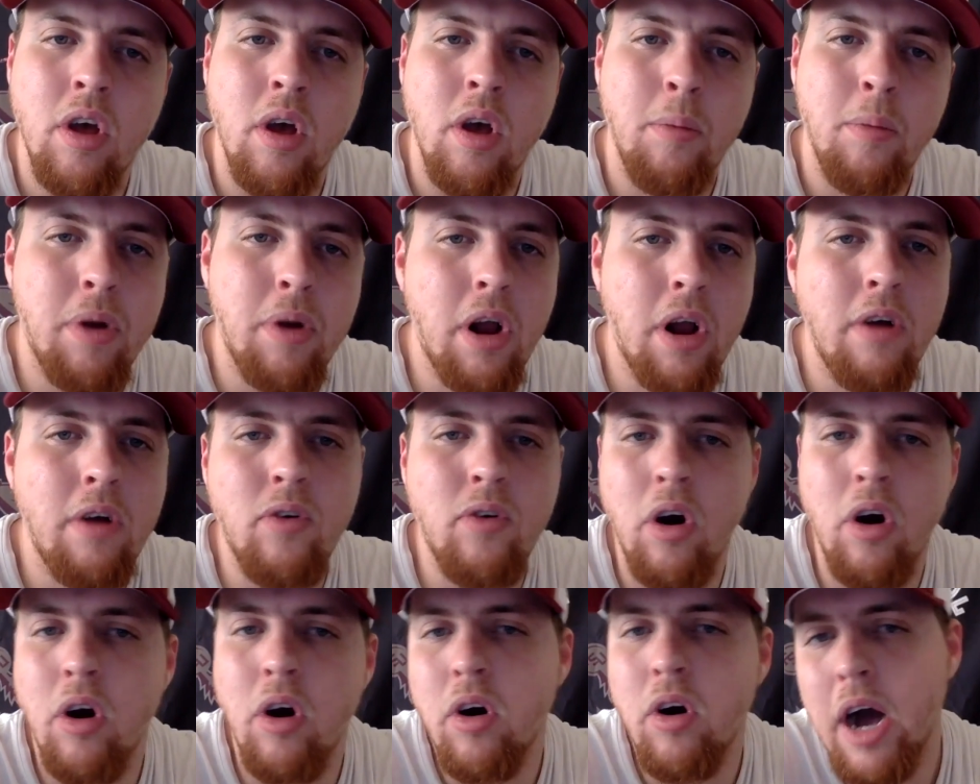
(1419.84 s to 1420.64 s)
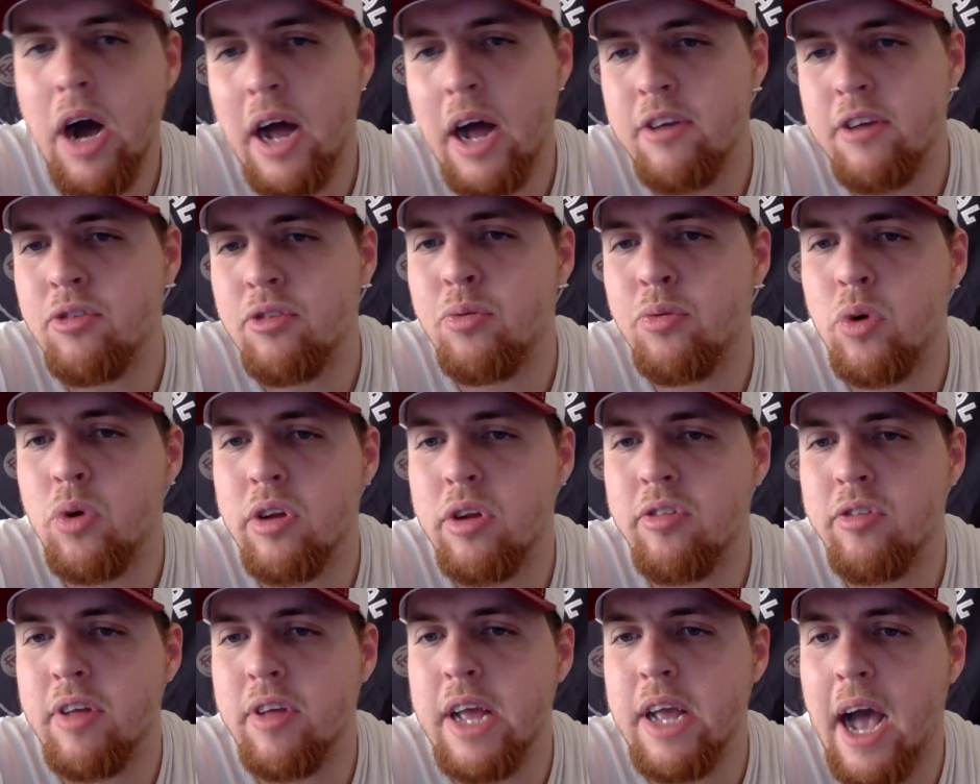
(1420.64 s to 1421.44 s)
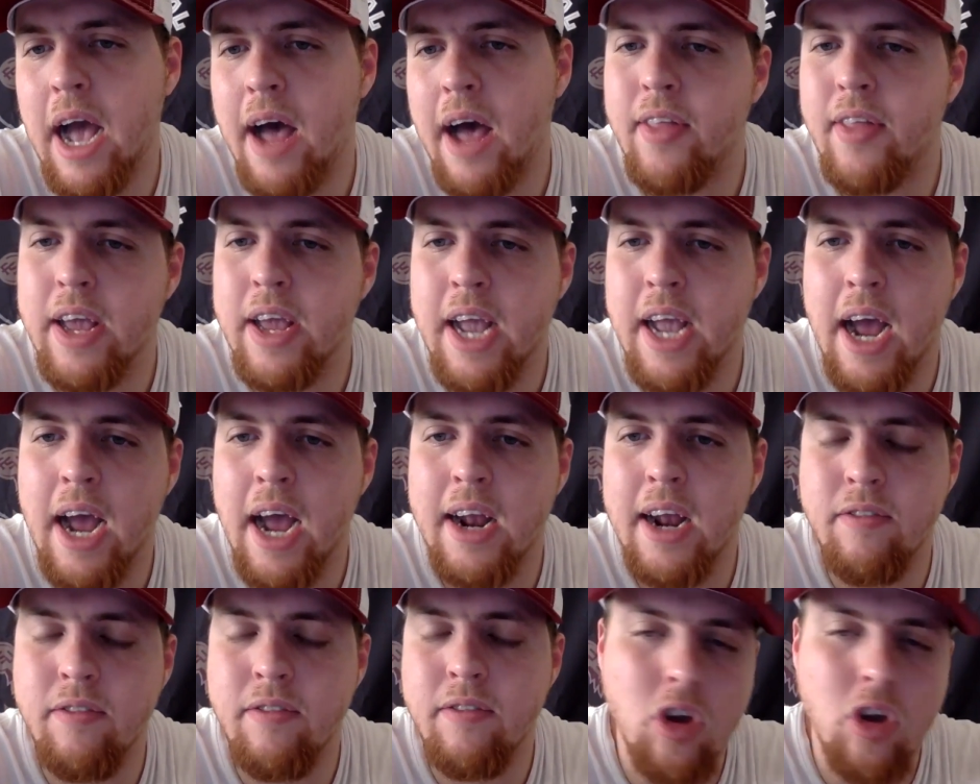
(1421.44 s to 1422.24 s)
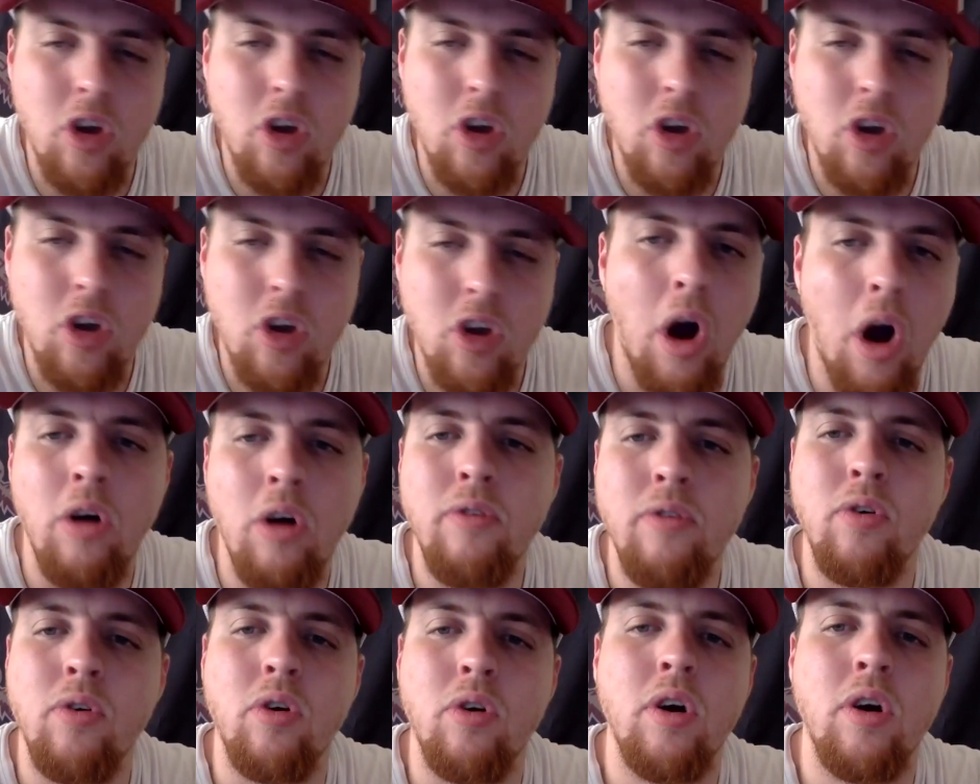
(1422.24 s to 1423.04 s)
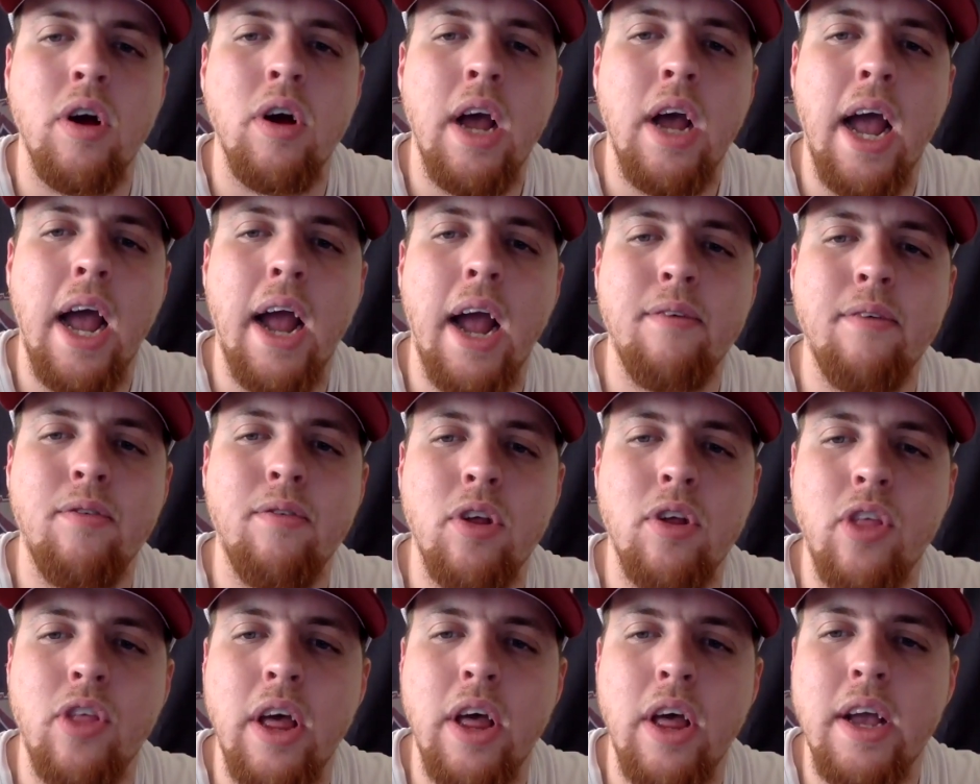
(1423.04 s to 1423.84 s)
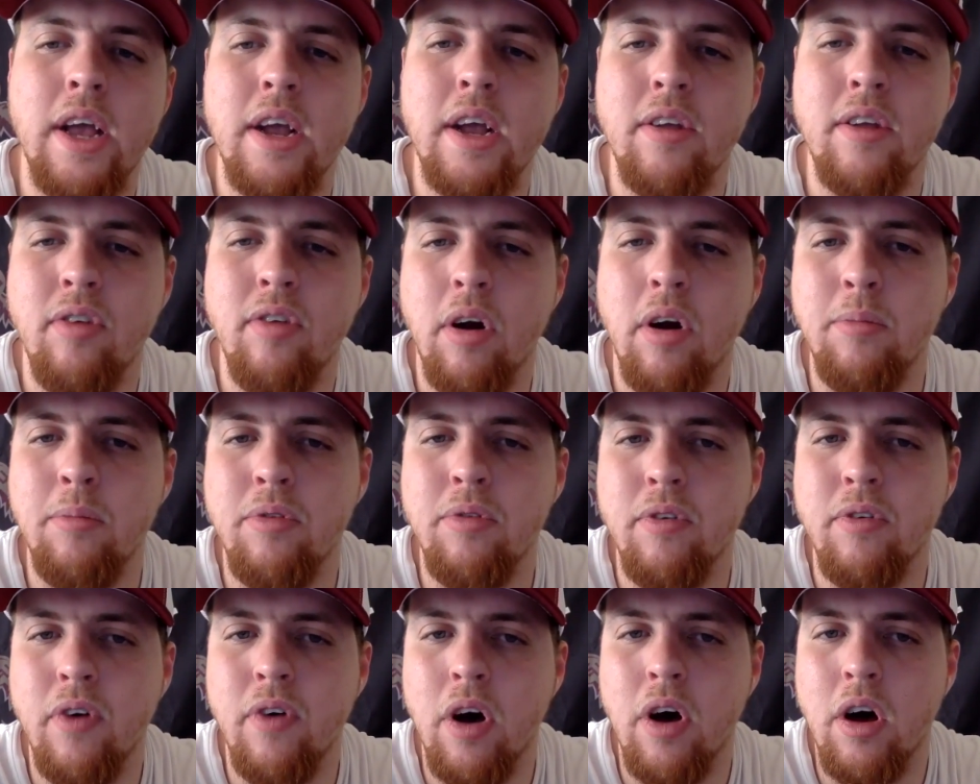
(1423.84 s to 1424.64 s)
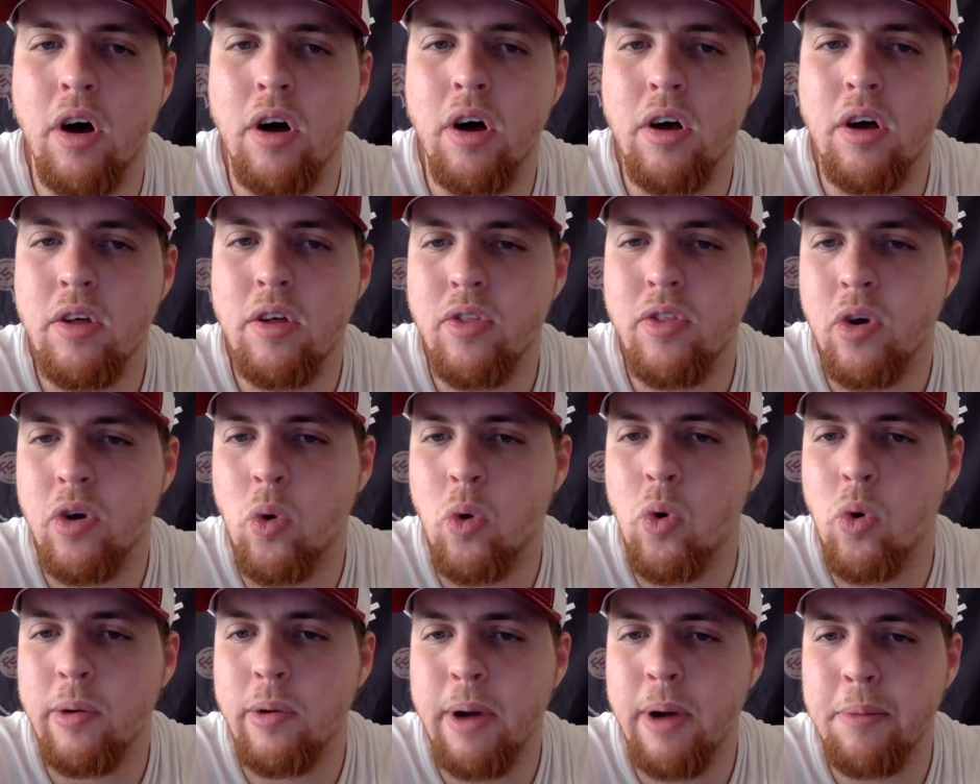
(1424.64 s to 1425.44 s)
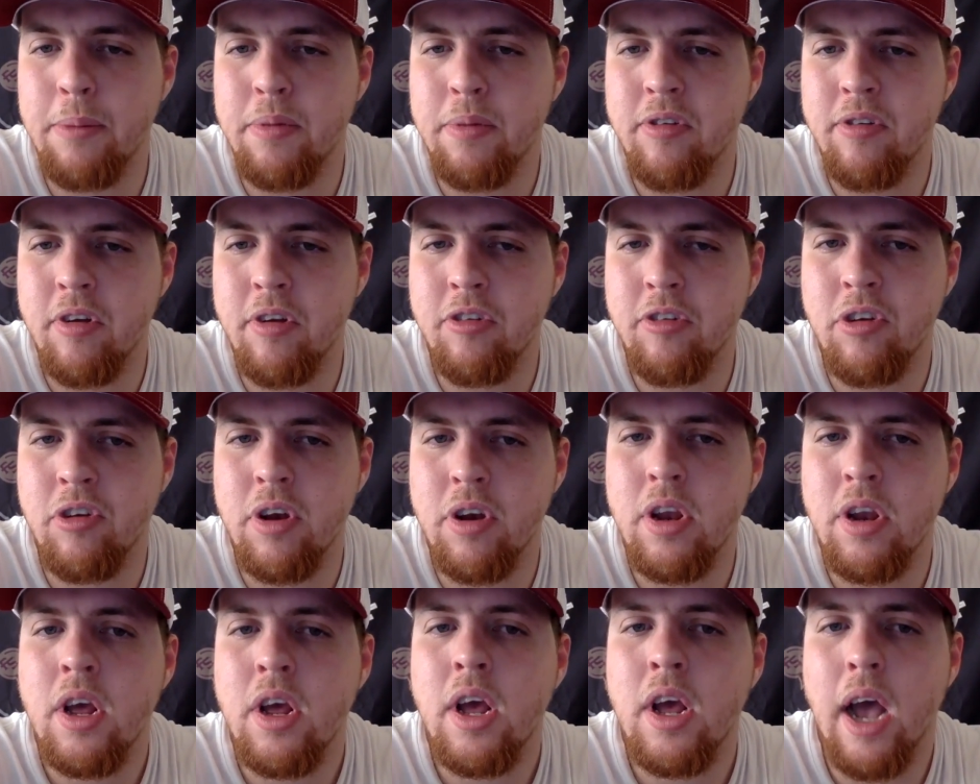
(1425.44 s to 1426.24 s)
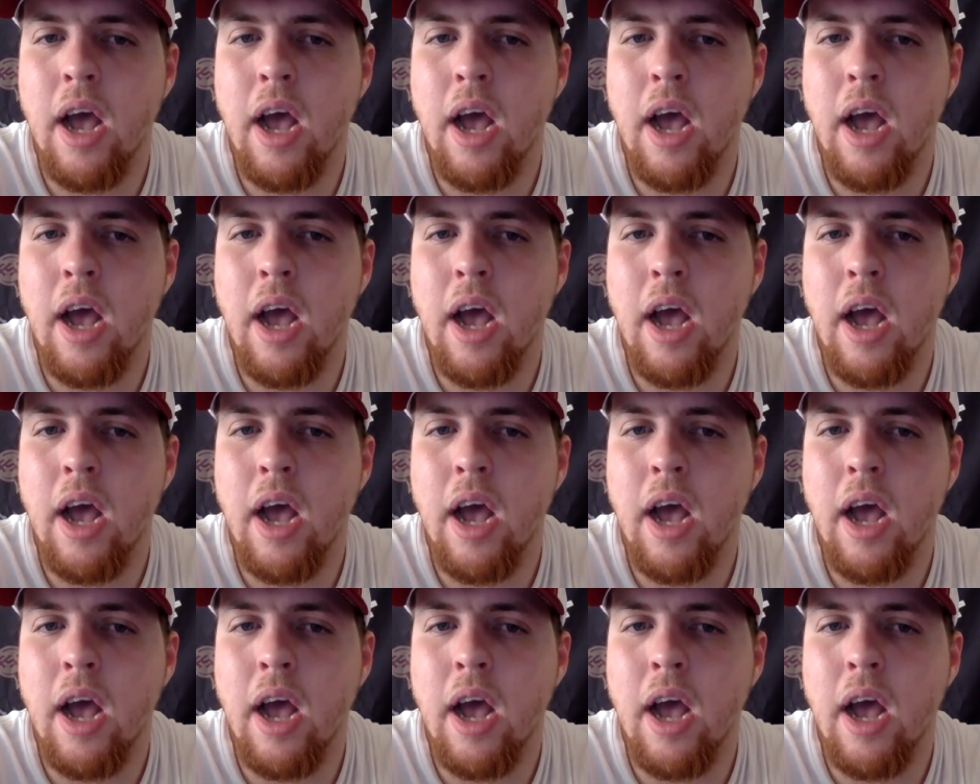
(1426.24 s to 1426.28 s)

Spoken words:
But overall, I just want to see how they kind of go over everything in terms of the cornerback position.